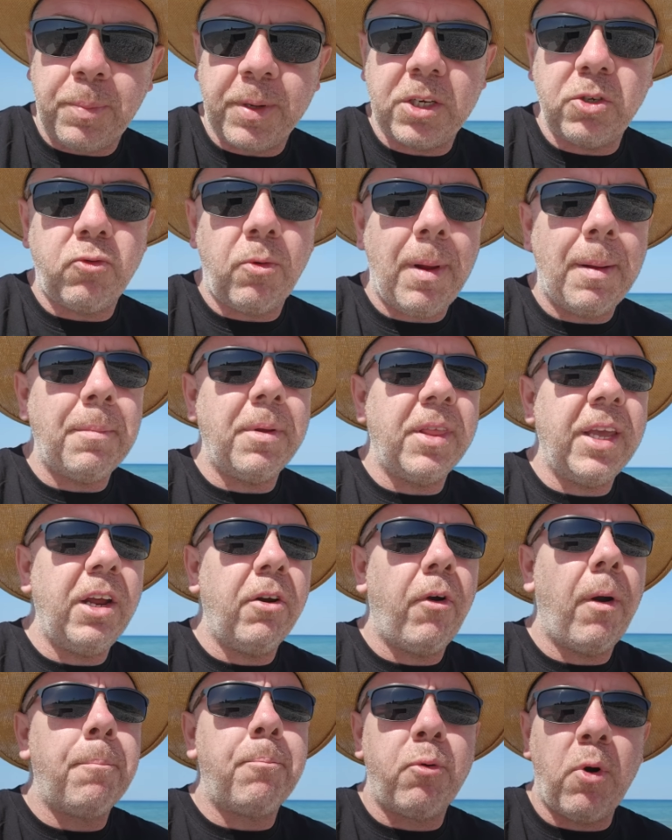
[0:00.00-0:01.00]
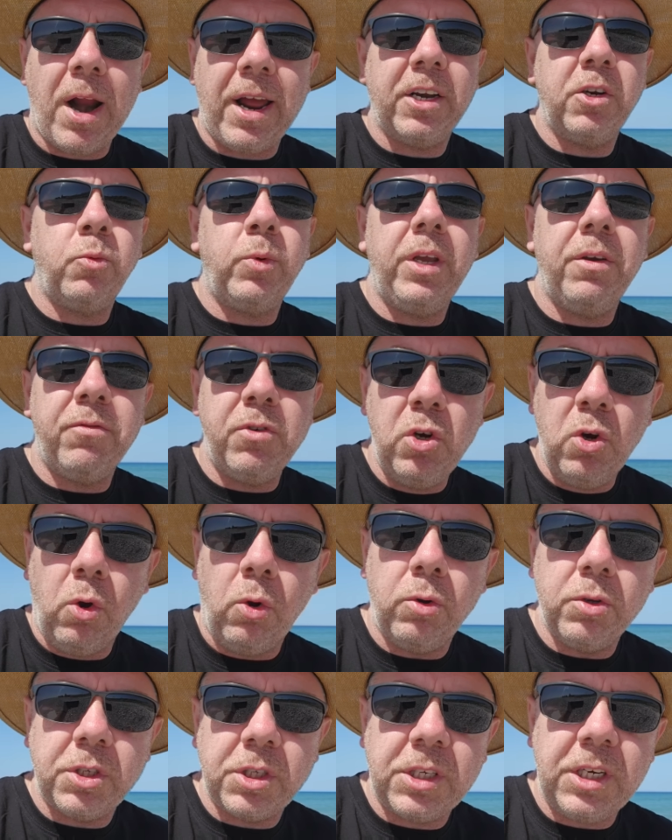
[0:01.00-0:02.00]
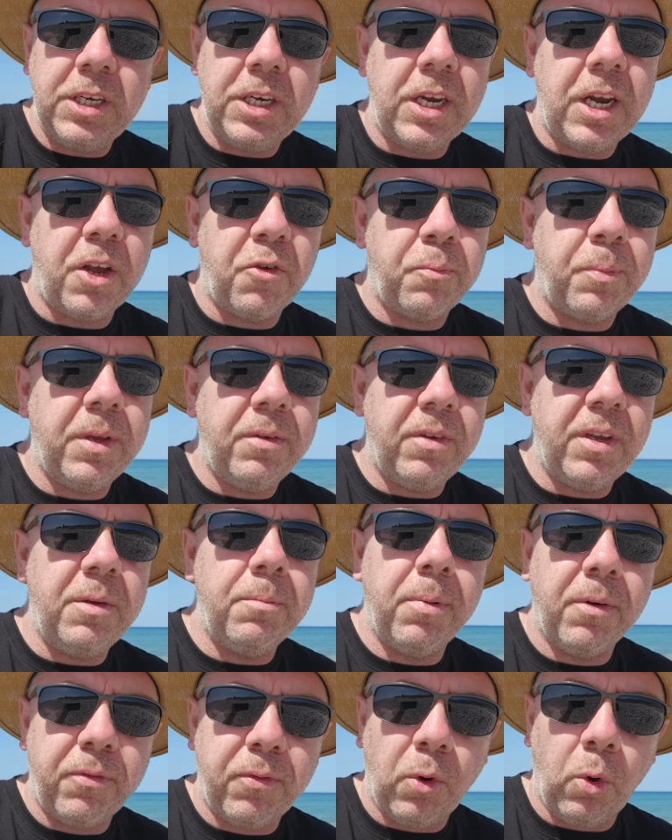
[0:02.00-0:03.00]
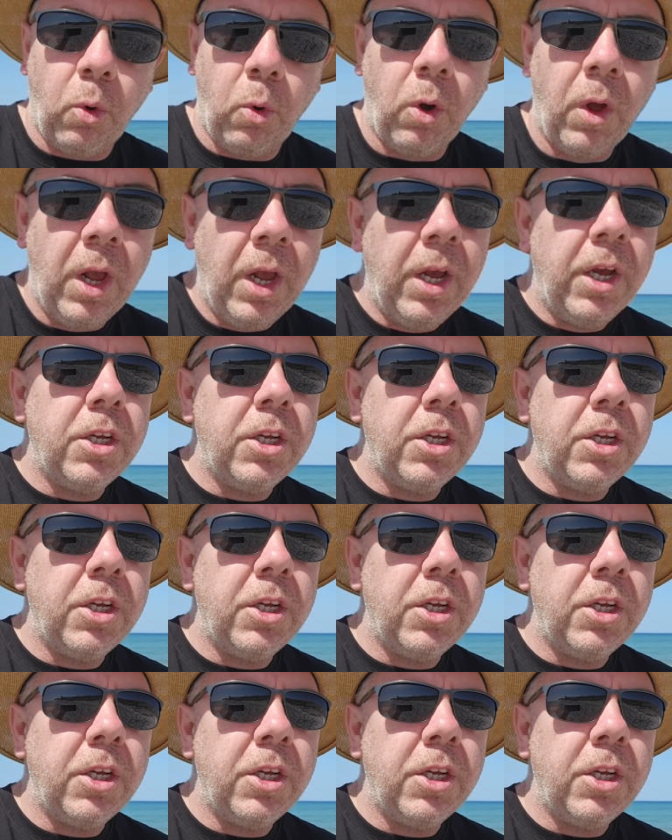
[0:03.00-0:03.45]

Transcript: because remember, they are a brand we have not seen in FPV before.